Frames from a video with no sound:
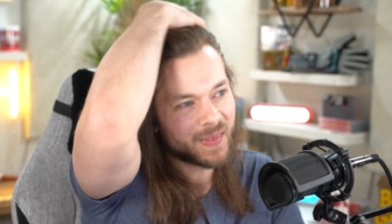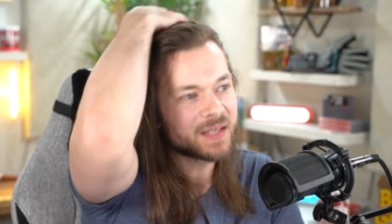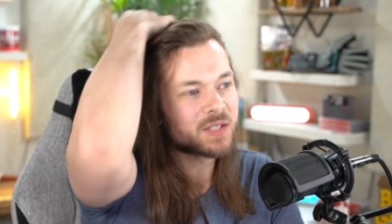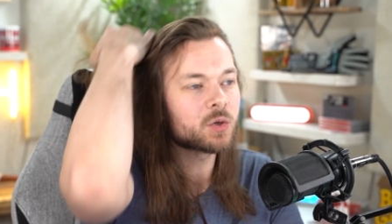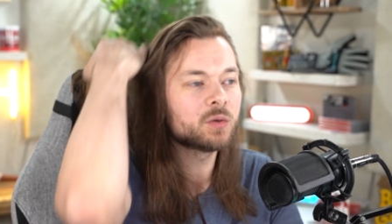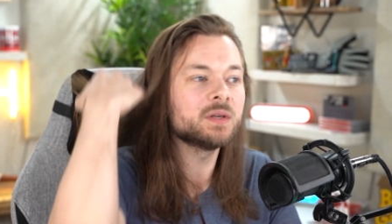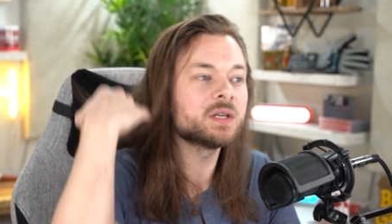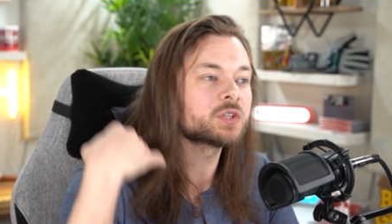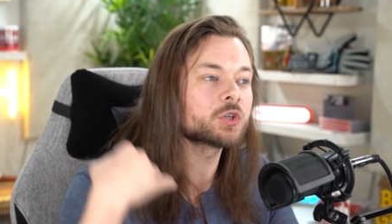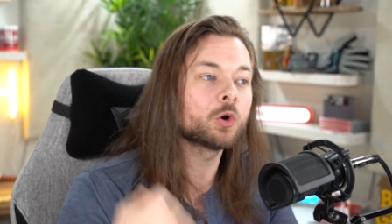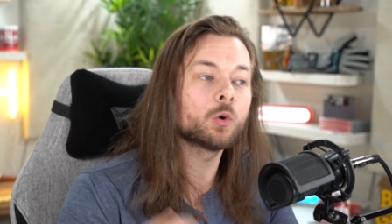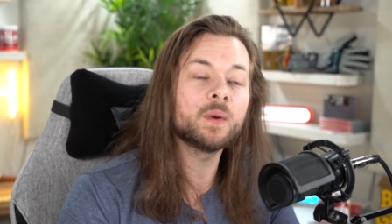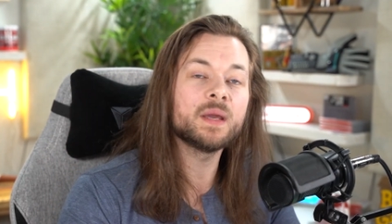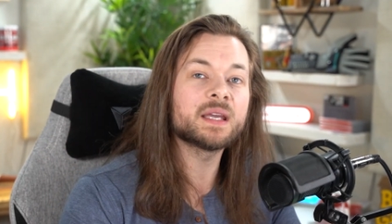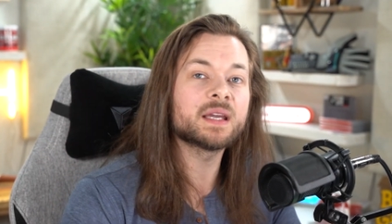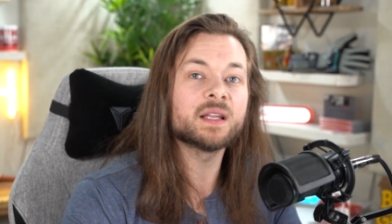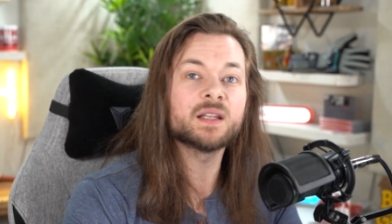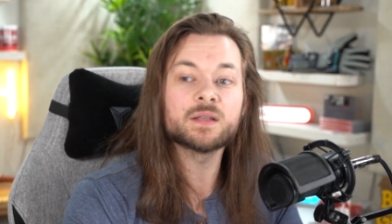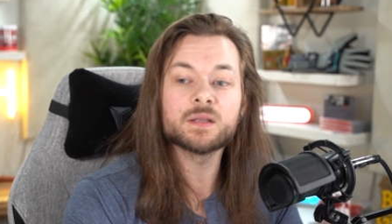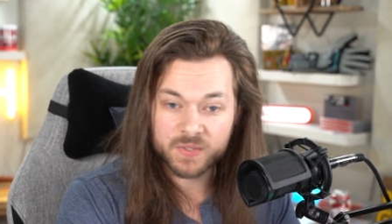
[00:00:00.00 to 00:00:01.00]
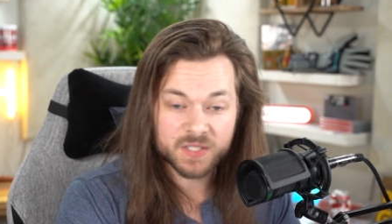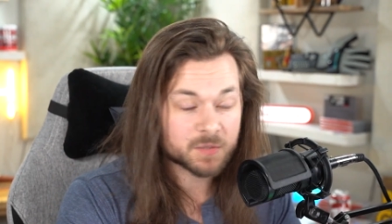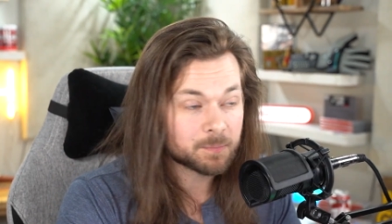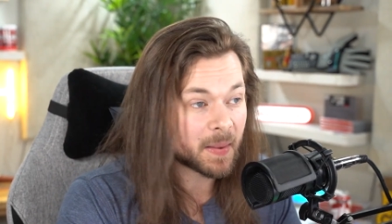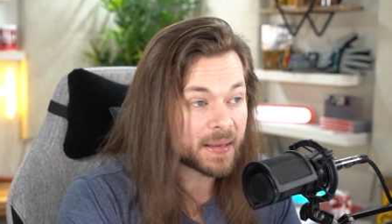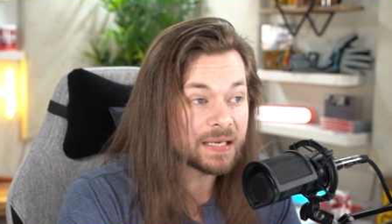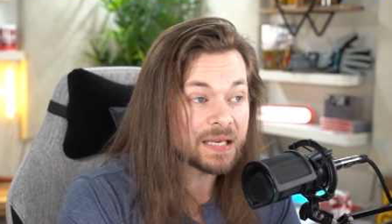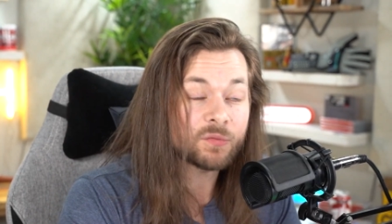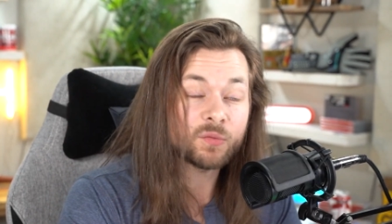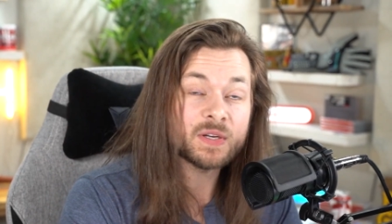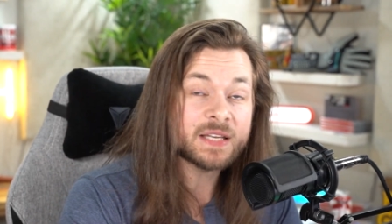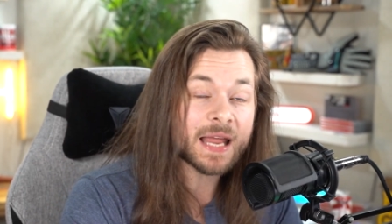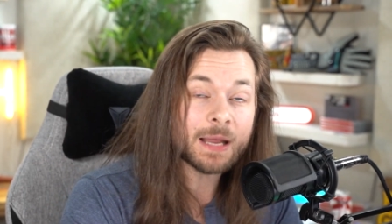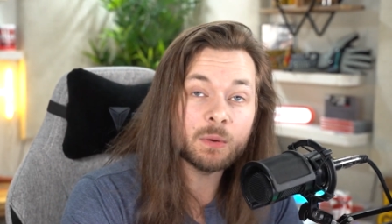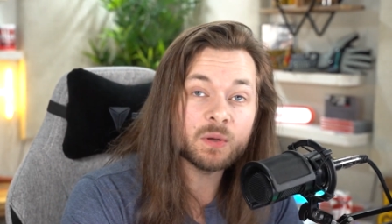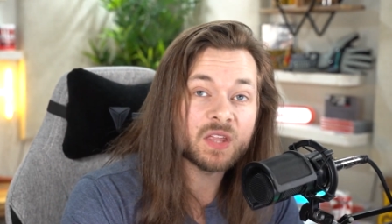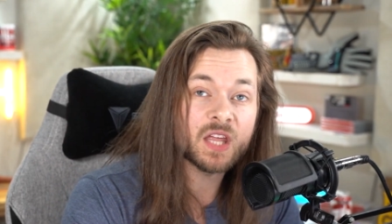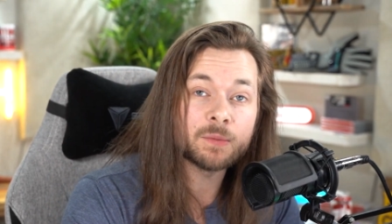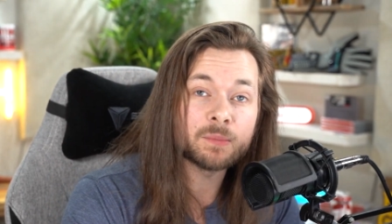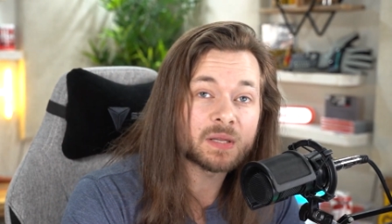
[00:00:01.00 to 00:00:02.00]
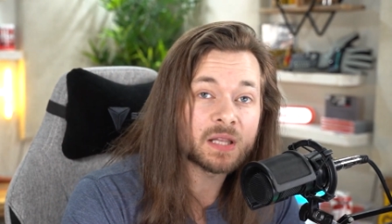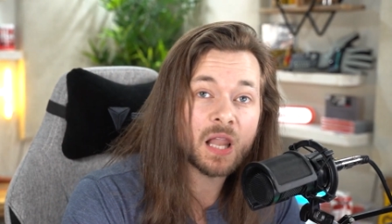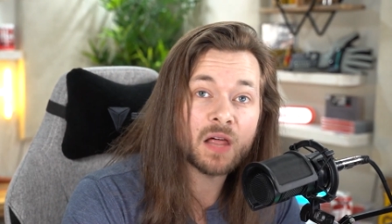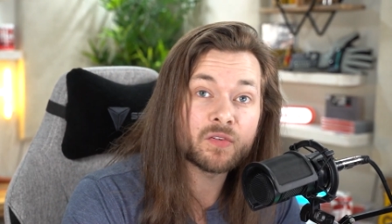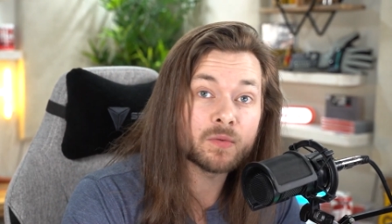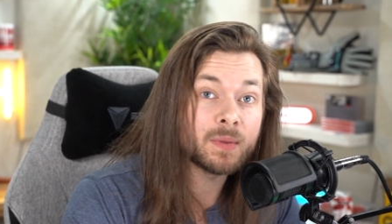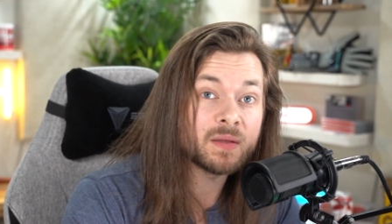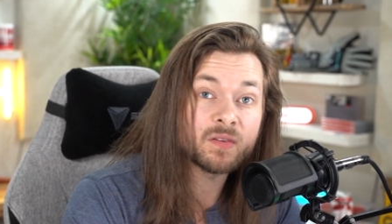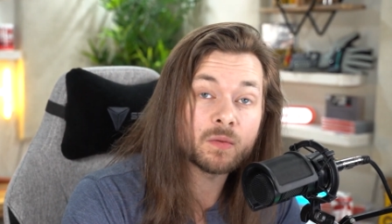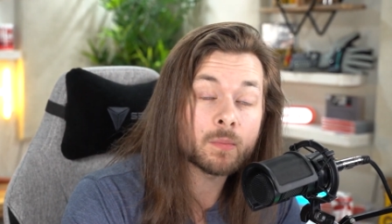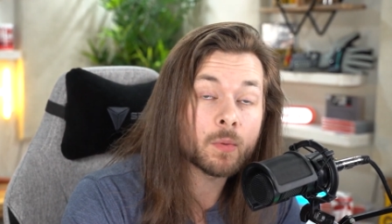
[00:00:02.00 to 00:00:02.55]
that's only so we can spend every day with him and love him even